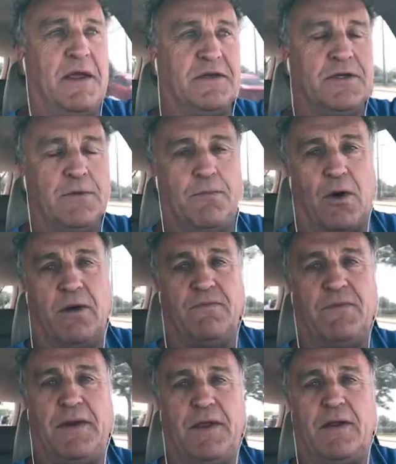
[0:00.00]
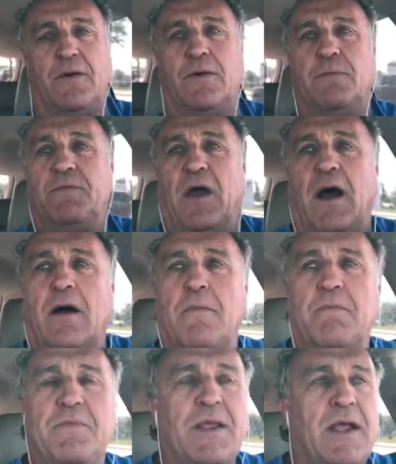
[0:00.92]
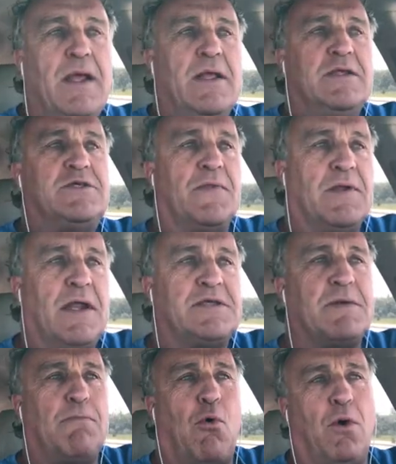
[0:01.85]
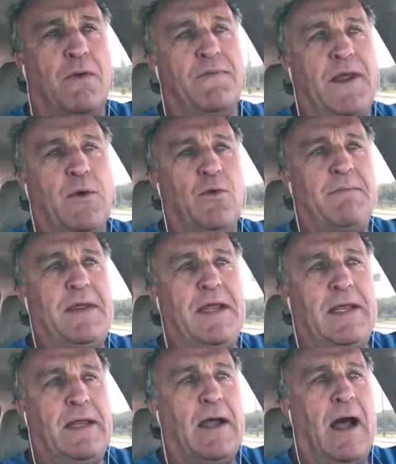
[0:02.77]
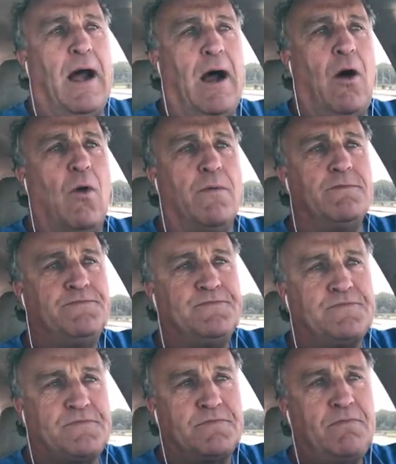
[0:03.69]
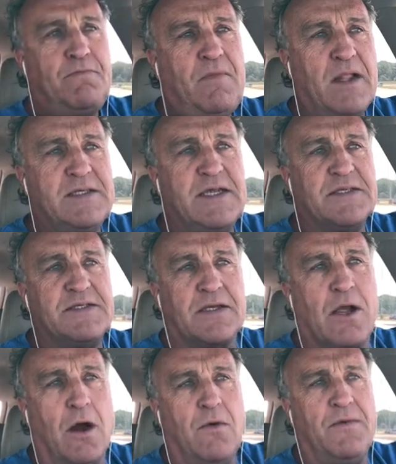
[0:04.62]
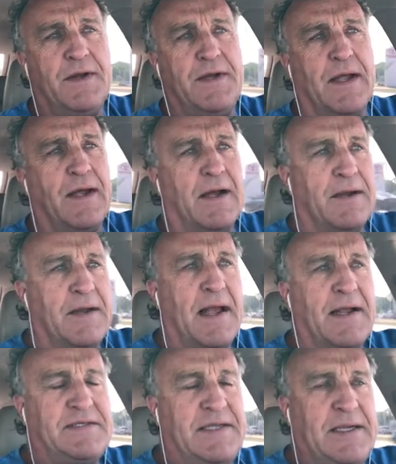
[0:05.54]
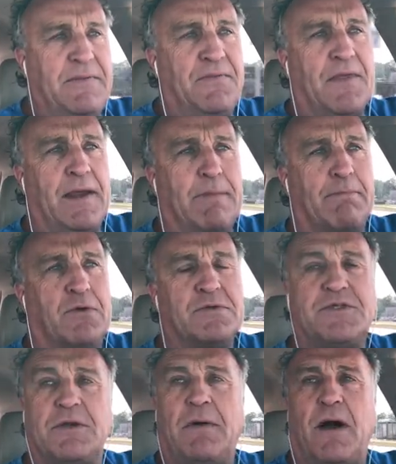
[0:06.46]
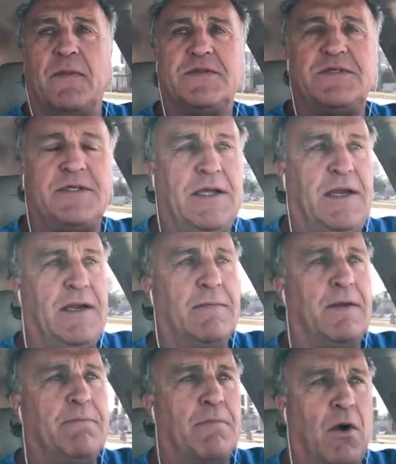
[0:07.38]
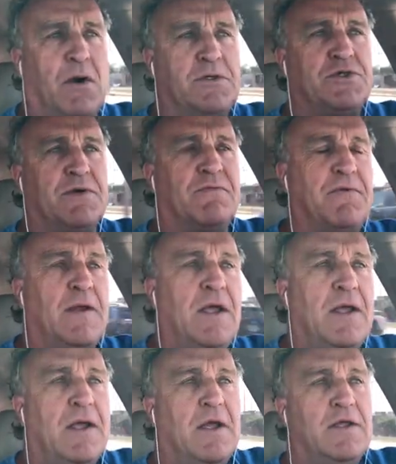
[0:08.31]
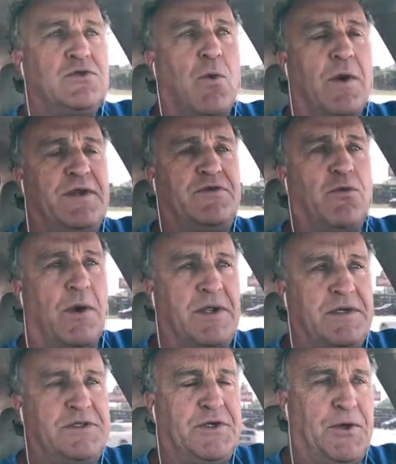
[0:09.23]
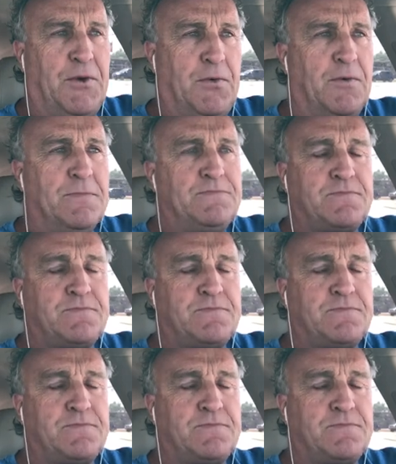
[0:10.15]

a two part video. Um, so the less important thing would be how, since the COVID uh, 19 thing burst upon the scene in March of 2022,